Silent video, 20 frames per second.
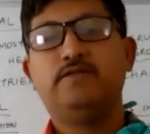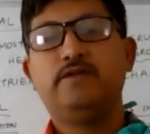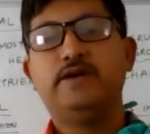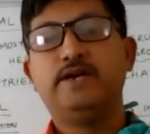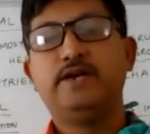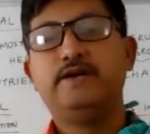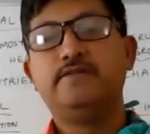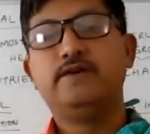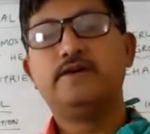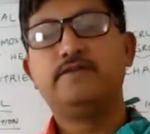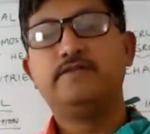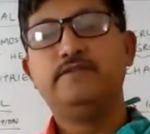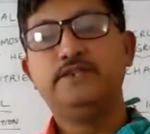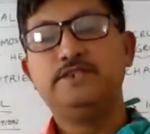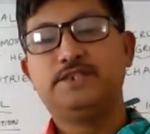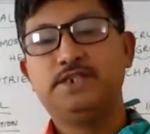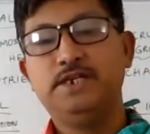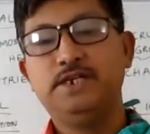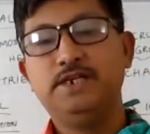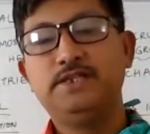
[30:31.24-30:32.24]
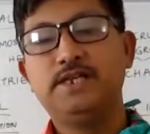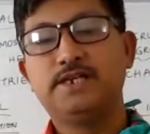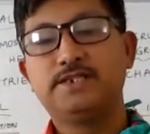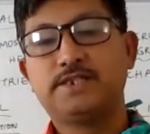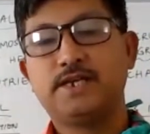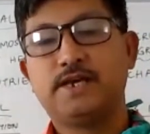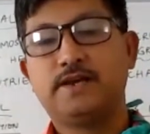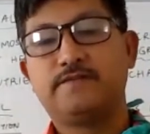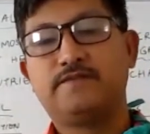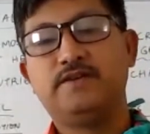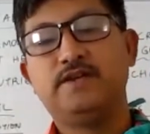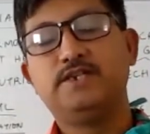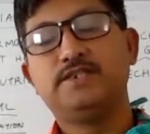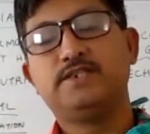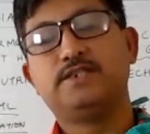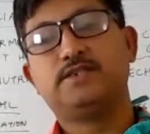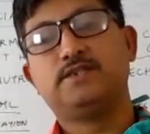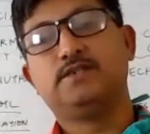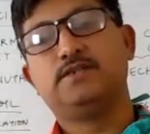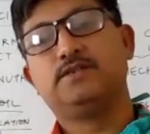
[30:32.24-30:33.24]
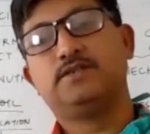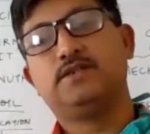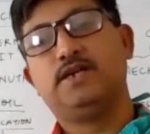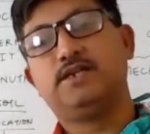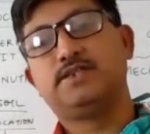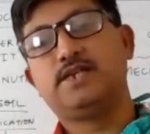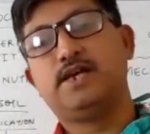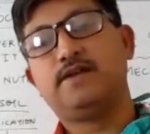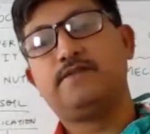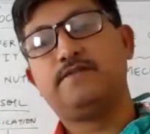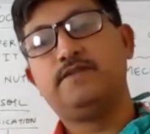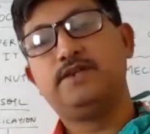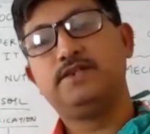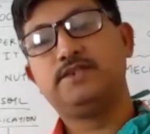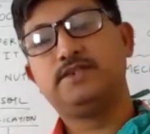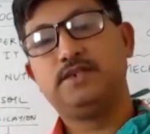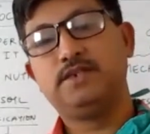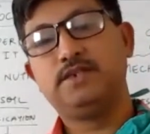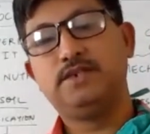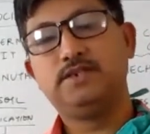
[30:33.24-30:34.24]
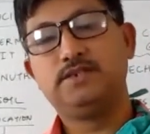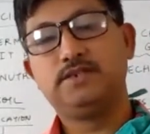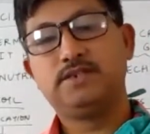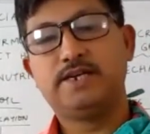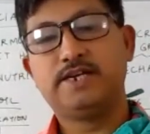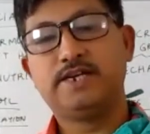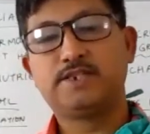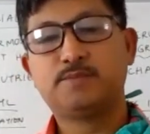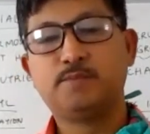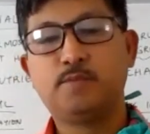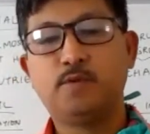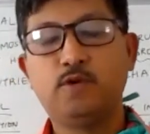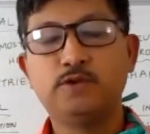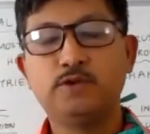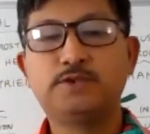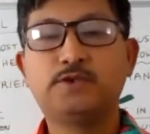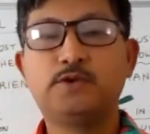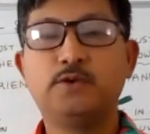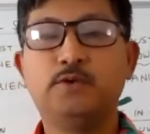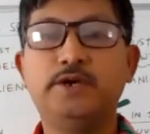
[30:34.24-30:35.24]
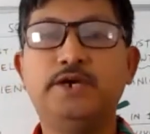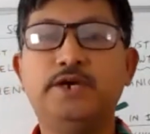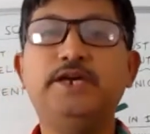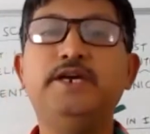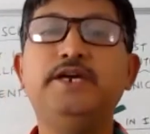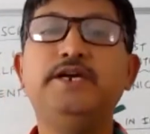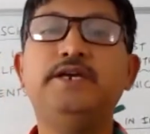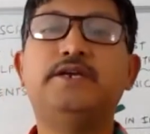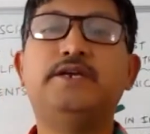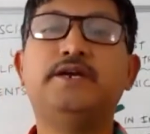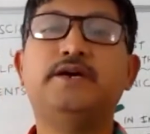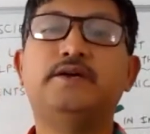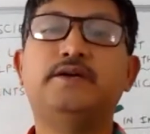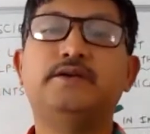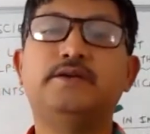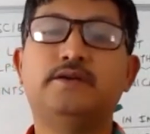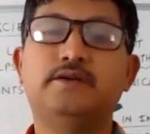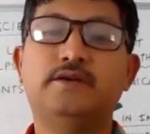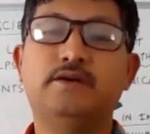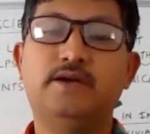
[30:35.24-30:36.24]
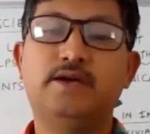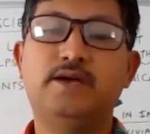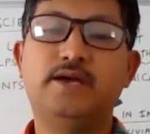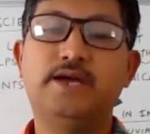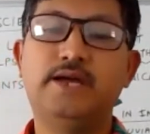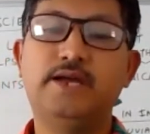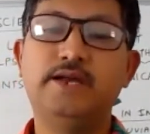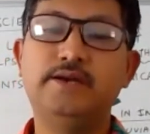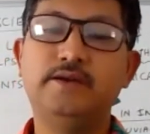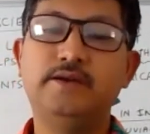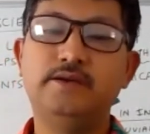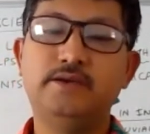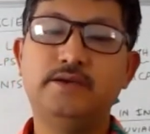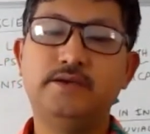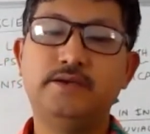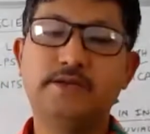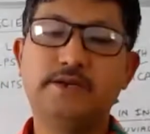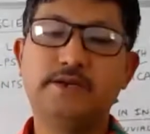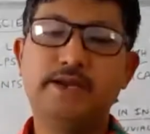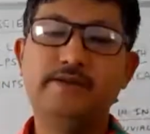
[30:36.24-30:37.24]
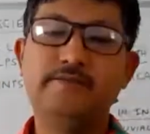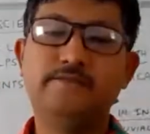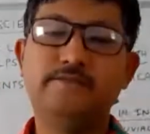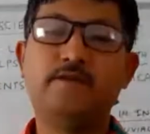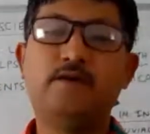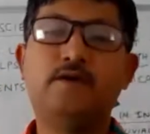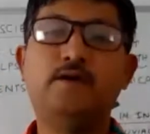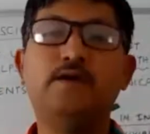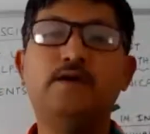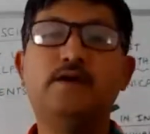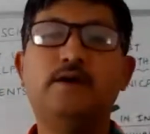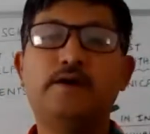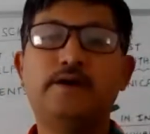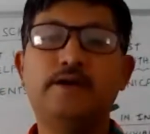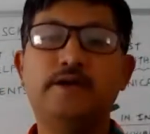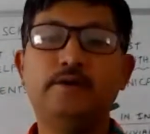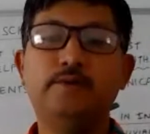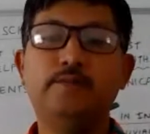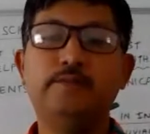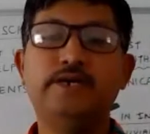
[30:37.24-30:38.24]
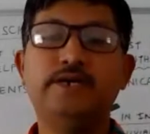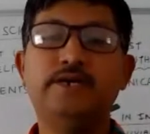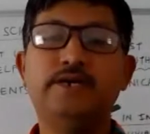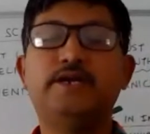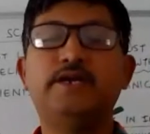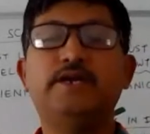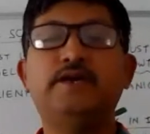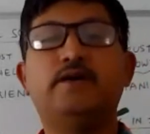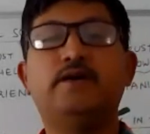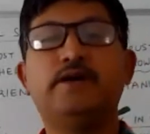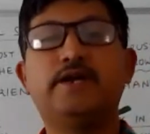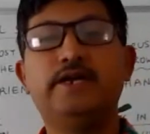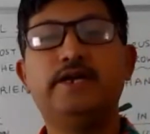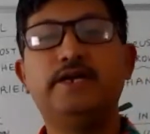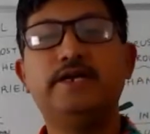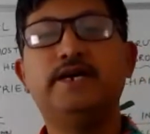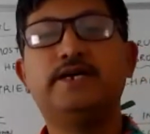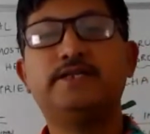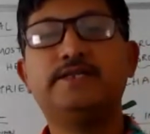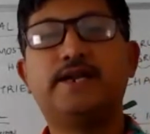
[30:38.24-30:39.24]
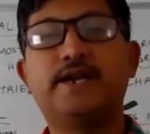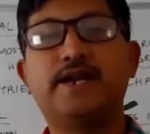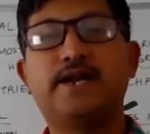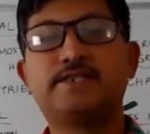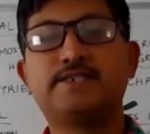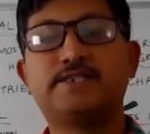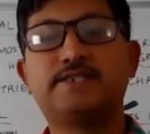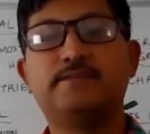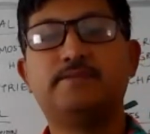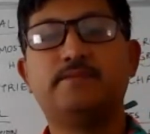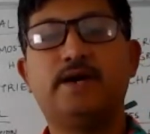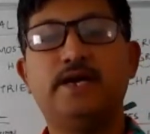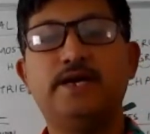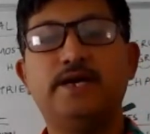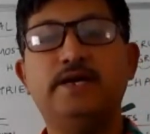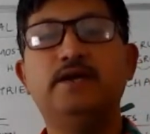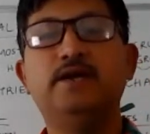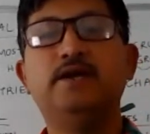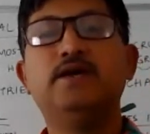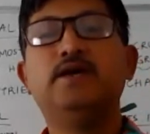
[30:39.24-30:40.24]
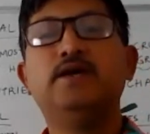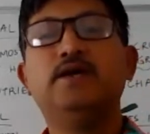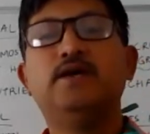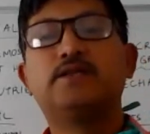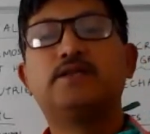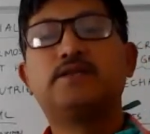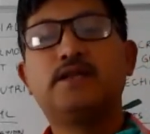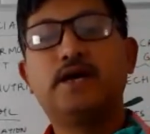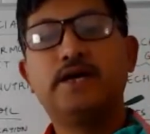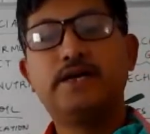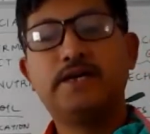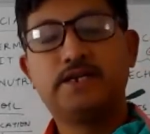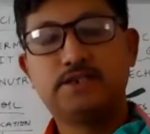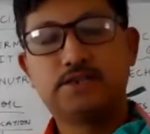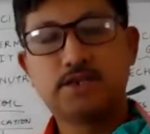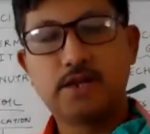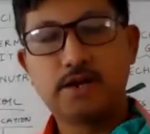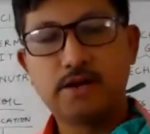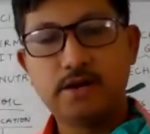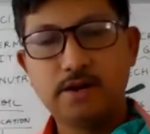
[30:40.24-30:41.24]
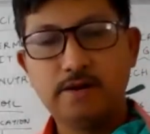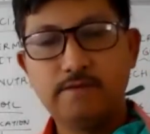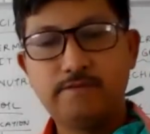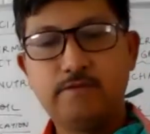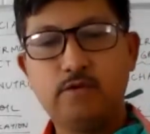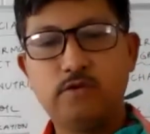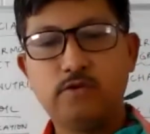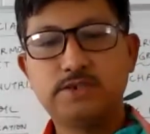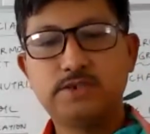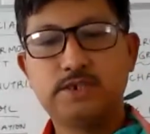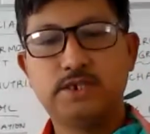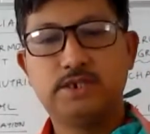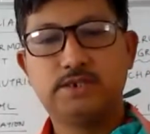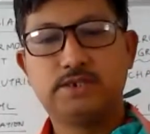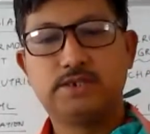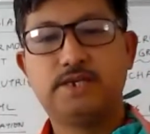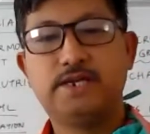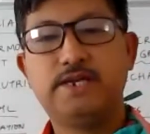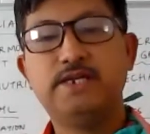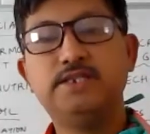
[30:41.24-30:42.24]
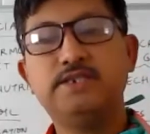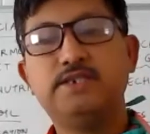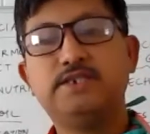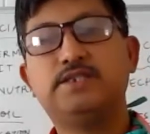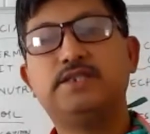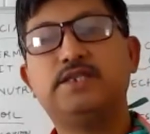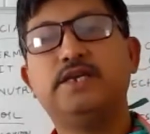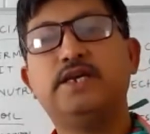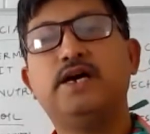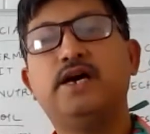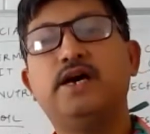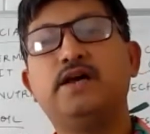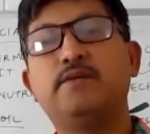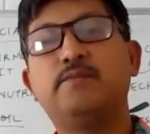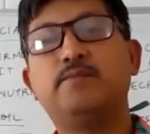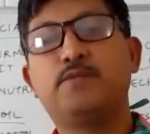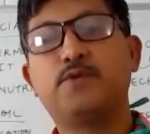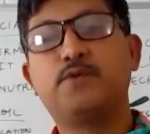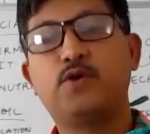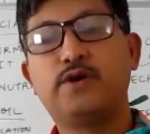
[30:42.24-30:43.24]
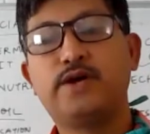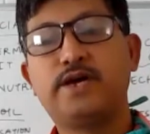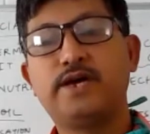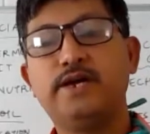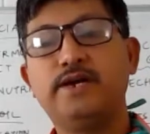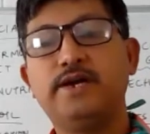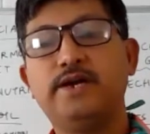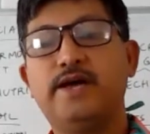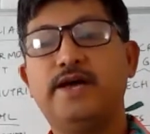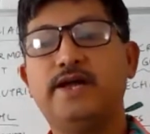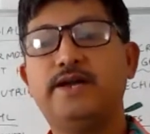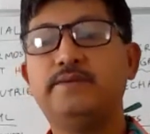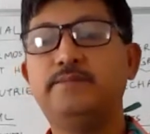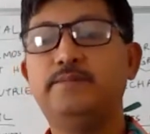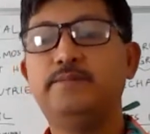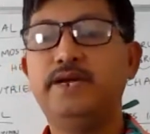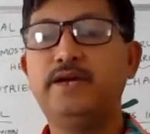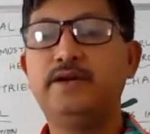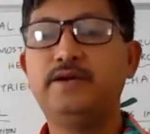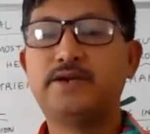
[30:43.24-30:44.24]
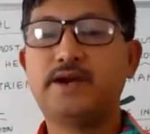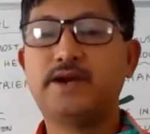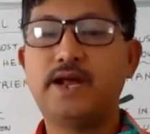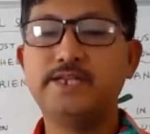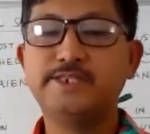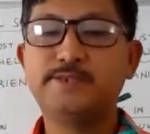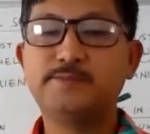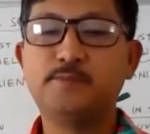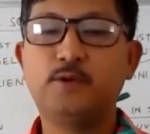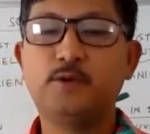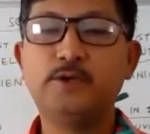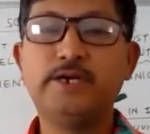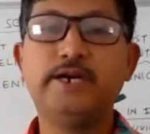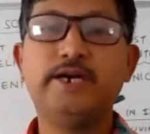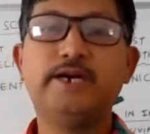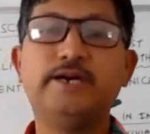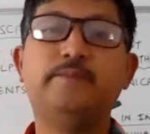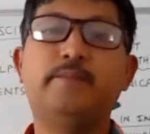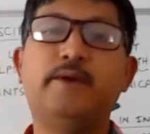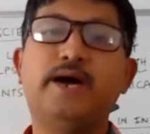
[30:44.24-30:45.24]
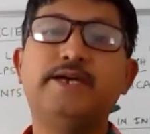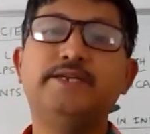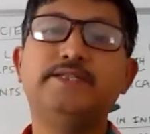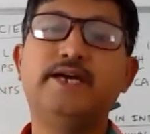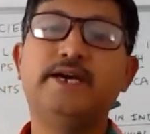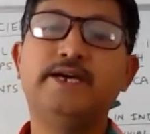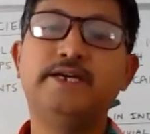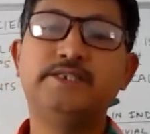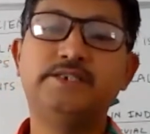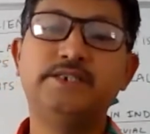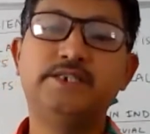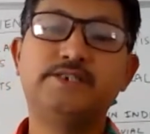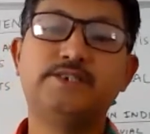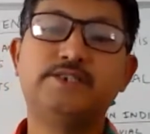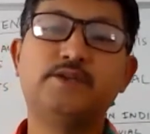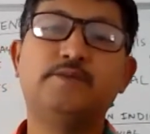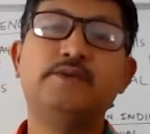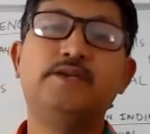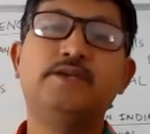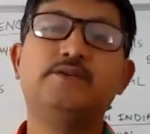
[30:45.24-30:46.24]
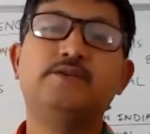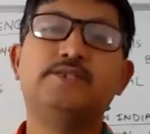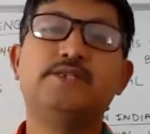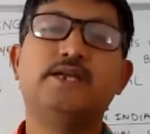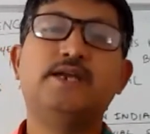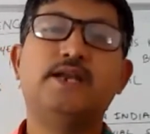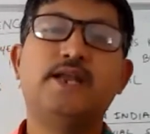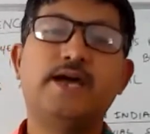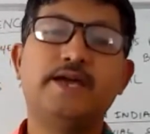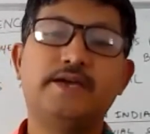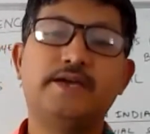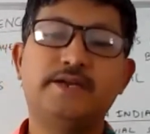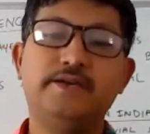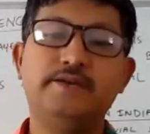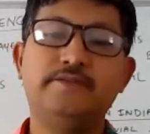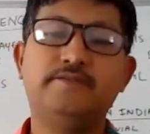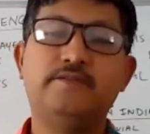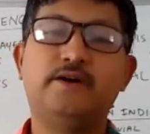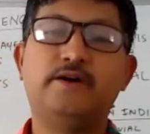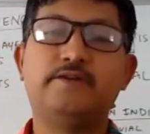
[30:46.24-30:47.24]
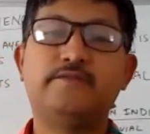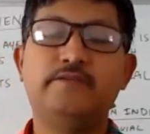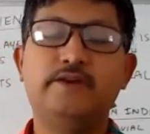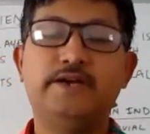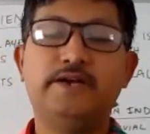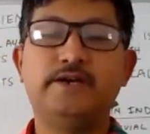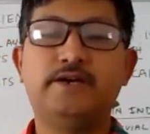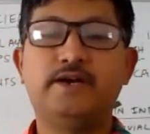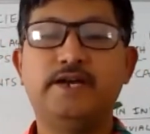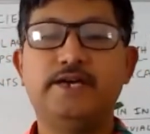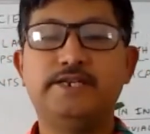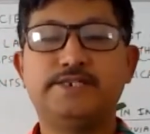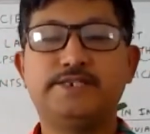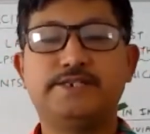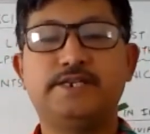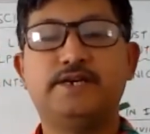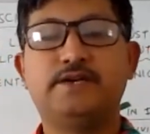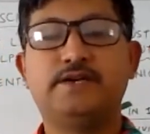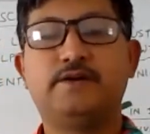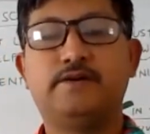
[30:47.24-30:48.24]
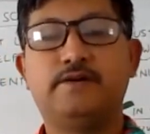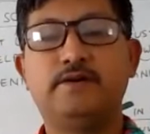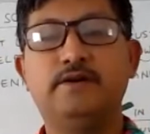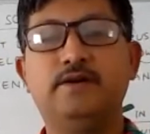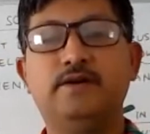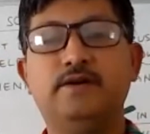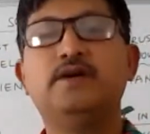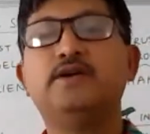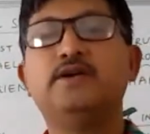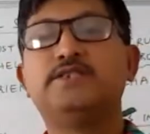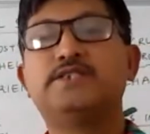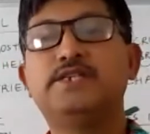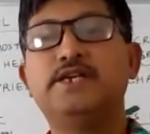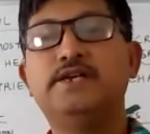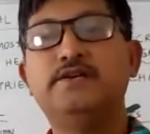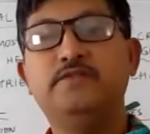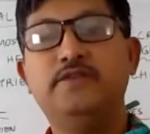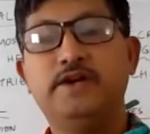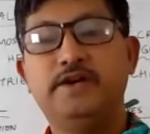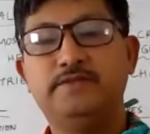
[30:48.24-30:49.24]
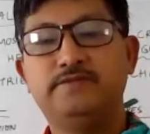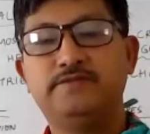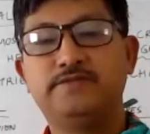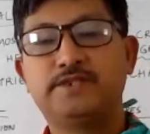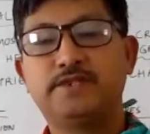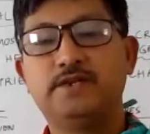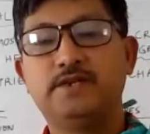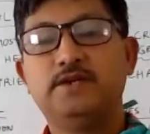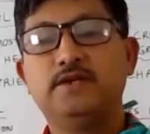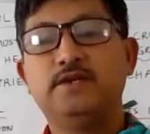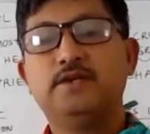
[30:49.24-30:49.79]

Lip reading: Whenever we see the surface is exposed to heat and rainfall or humidity or any other action by the external forces. Hence, they are broken and being transported by the agents of erosion like river, wind, glacier, or sea waves.